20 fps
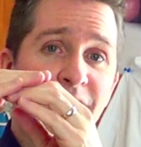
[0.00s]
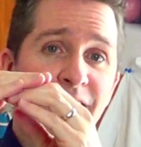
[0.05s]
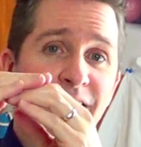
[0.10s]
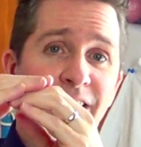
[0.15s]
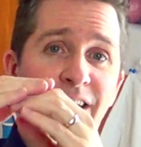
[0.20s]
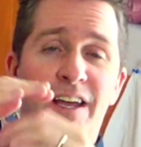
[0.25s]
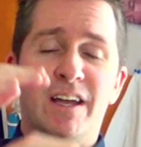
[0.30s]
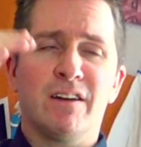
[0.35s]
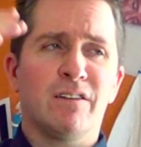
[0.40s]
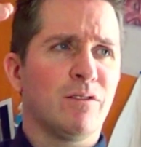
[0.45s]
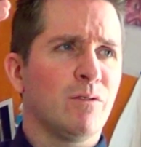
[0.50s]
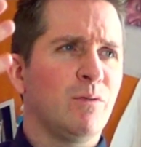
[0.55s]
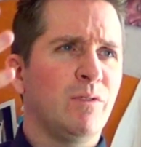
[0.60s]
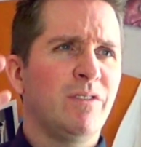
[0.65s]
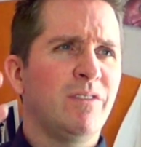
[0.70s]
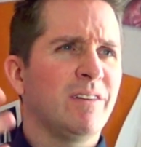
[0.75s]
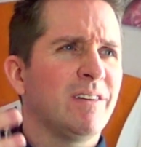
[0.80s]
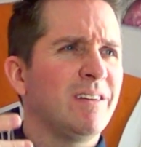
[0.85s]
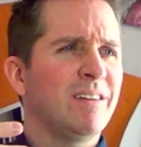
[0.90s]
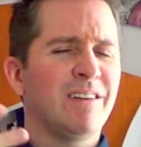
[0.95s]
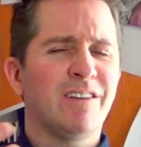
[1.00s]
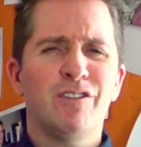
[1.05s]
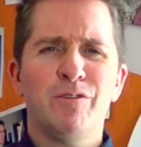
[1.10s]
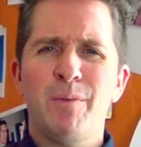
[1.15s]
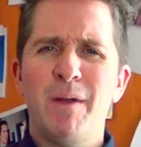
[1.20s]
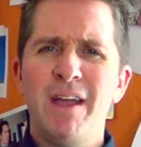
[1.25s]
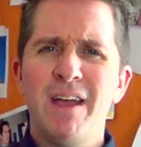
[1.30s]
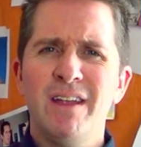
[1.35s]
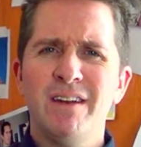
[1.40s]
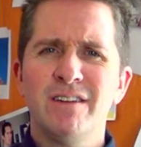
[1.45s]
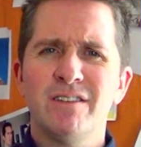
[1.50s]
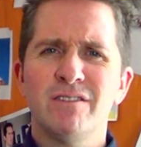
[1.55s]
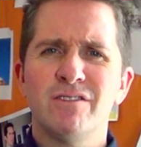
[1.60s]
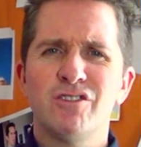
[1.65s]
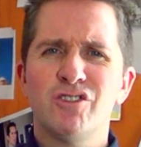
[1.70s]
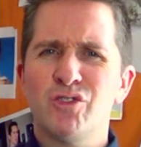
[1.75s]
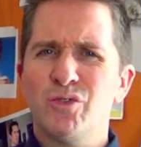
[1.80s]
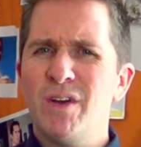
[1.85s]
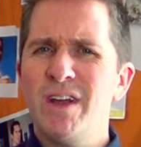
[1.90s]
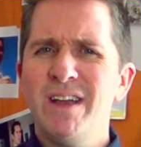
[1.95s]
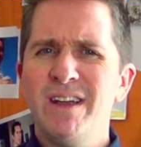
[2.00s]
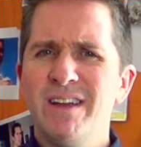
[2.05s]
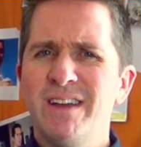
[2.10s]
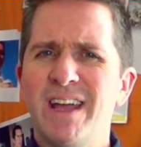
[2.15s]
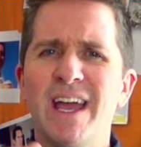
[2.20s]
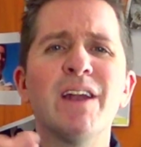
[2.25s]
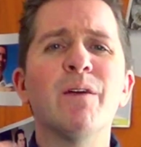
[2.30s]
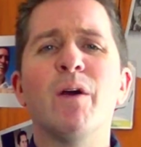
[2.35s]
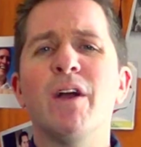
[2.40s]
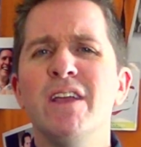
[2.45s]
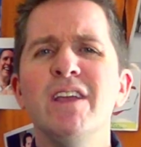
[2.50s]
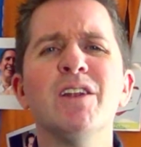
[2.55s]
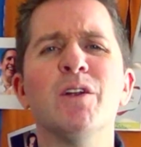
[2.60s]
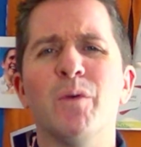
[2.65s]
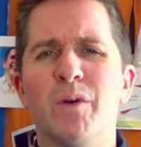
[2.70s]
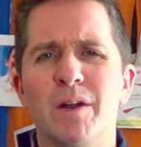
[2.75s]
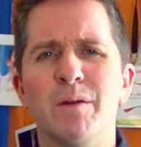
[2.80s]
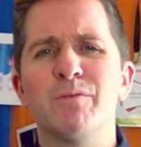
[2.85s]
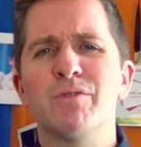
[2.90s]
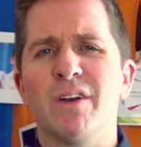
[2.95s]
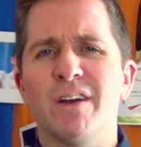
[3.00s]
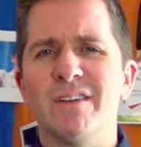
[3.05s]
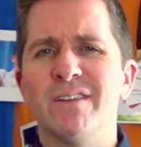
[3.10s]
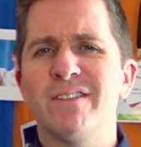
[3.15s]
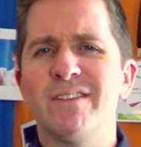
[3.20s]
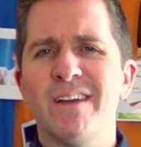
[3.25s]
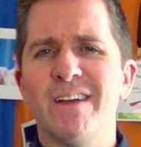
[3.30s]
that again. Or what's it, expand and shrink? Anyway, you know what I'm trying to